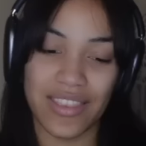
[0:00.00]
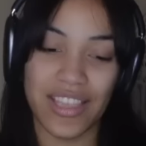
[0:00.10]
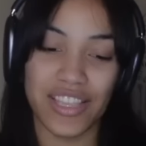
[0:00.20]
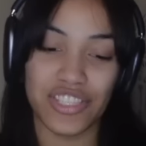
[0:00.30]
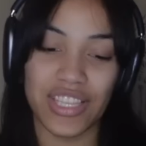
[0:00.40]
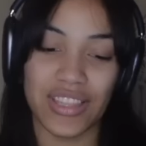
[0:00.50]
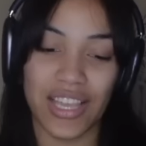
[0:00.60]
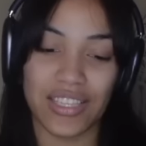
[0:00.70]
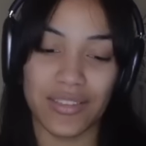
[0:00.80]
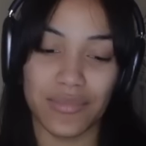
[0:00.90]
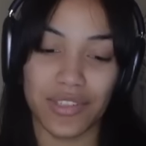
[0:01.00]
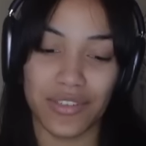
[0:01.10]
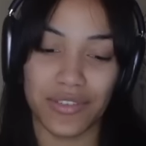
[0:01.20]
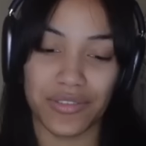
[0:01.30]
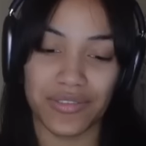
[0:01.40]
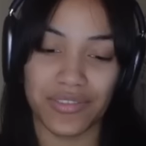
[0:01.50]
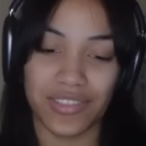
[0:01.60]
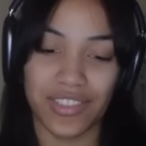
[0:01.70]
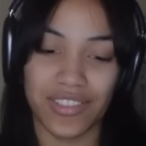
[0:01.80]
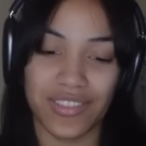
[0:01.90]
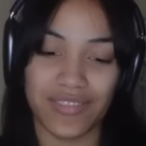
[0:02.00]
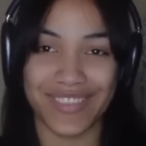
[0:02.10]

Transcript: The thing is, she likes them too. She just